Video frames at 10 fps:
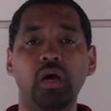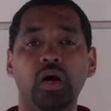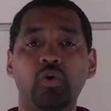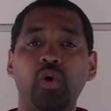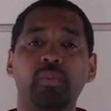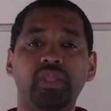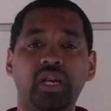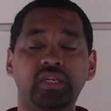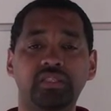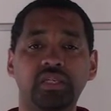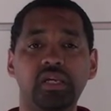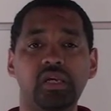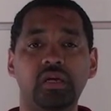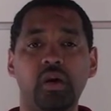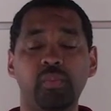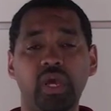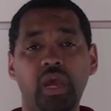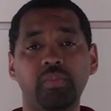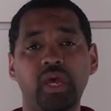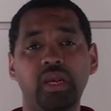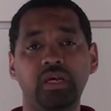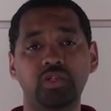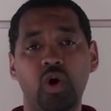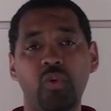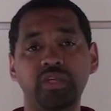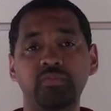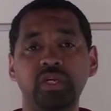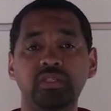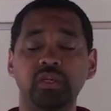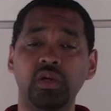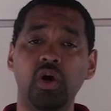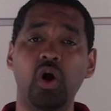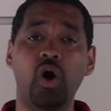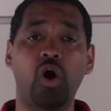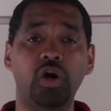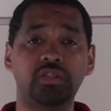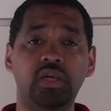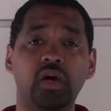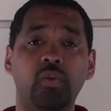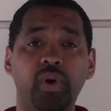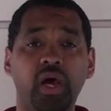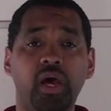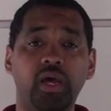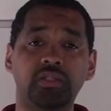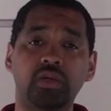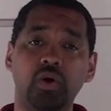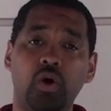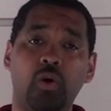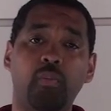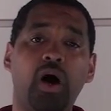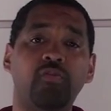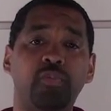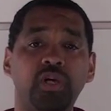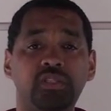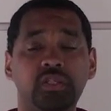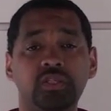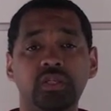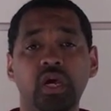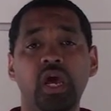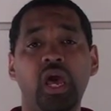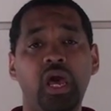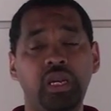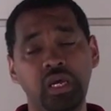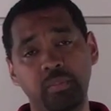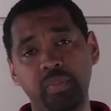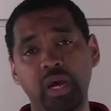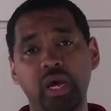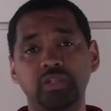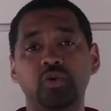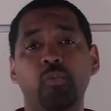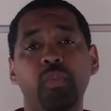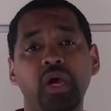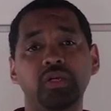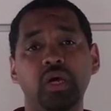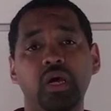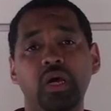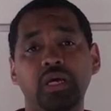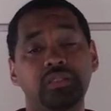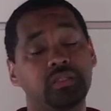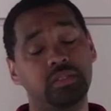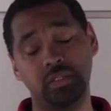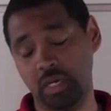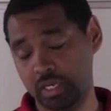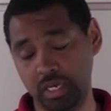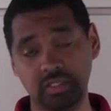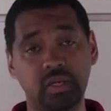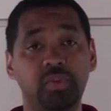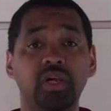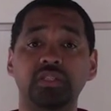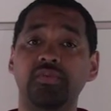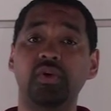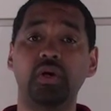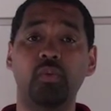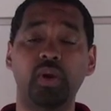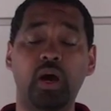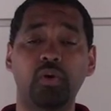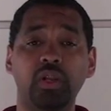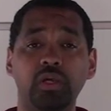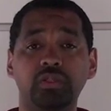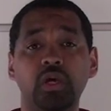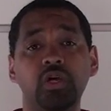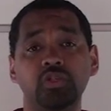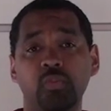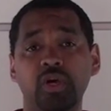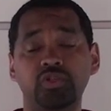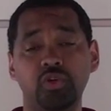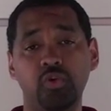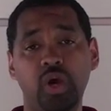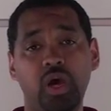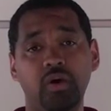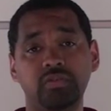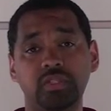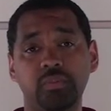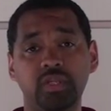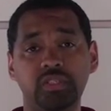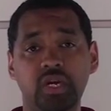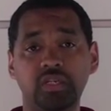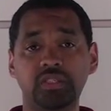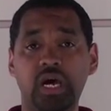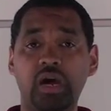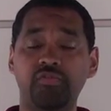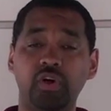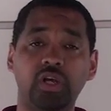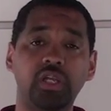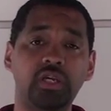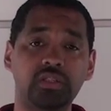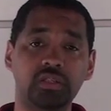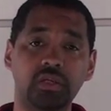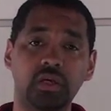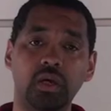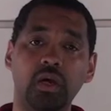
equipment that I see come game day that's always missing are tail pads or mouthpieces and hip pads. So and again, some kids even come without cleats. So make sure you have something set aside for cleats,